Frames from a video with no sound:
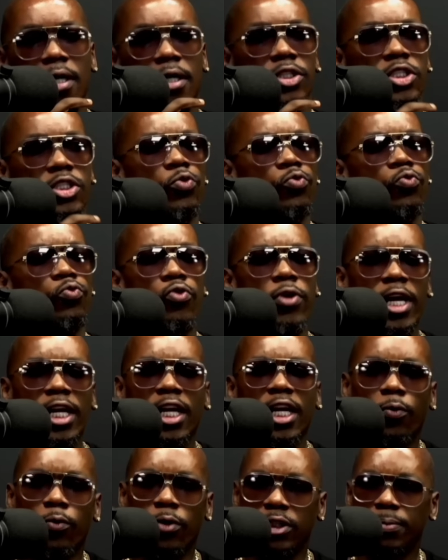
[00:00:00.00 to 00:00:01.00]
she
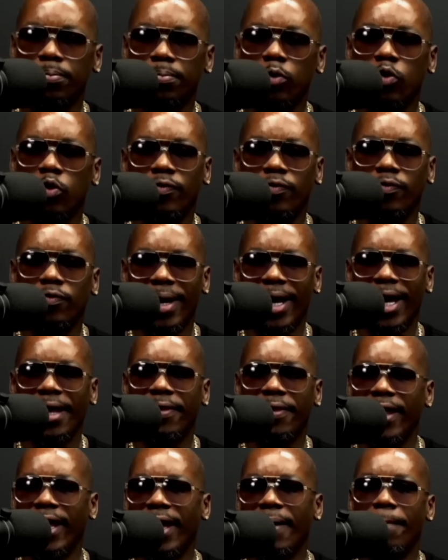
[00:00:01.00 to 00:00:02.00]
really was moved by
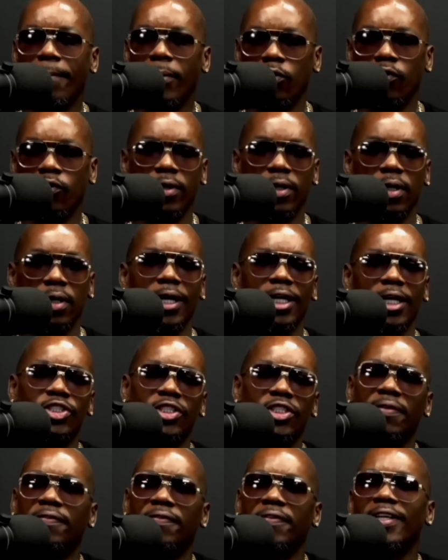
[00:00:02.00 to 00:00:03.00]
that movie, and
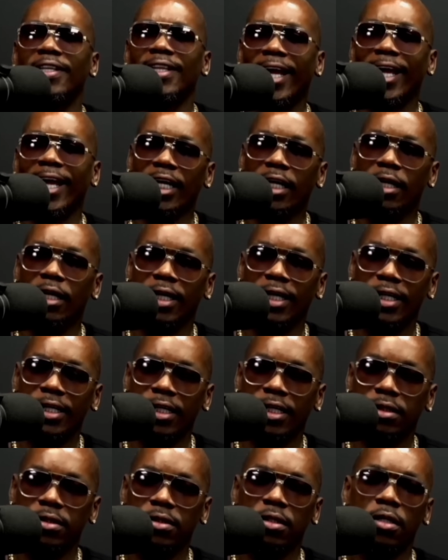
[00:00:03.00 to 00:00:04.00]
she felt like
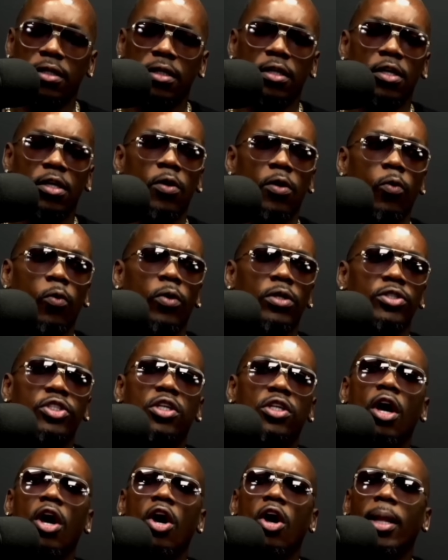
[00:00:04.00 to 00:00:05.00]
God was
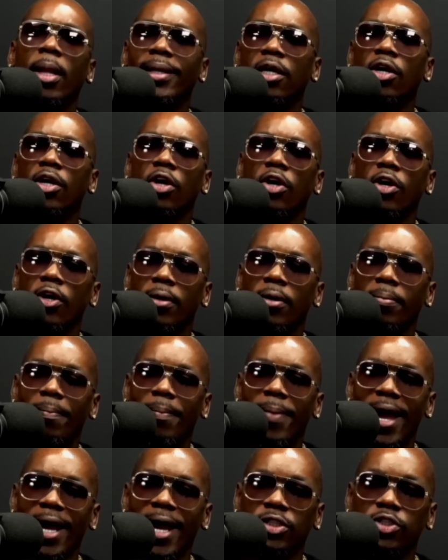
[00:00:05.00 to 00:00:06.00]
calling her
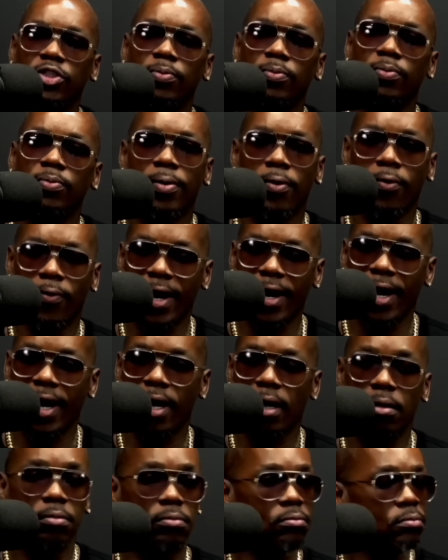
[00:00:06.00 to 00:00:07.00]
back to
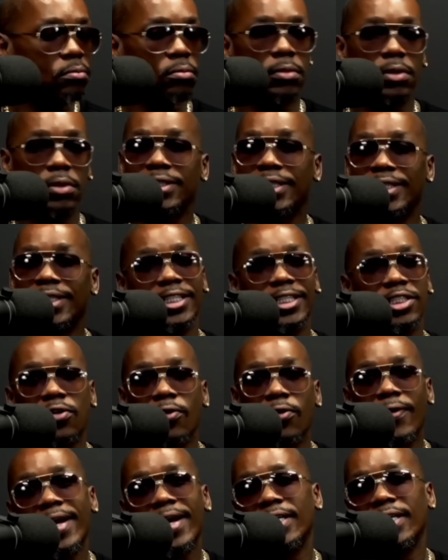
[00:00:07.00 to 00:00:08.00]
prayer. See, that's
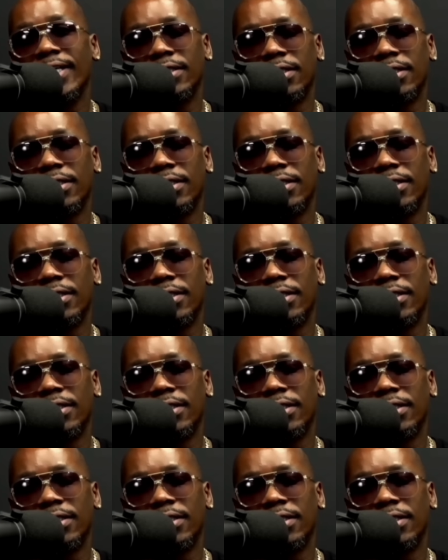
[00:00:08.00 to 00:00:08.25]
great.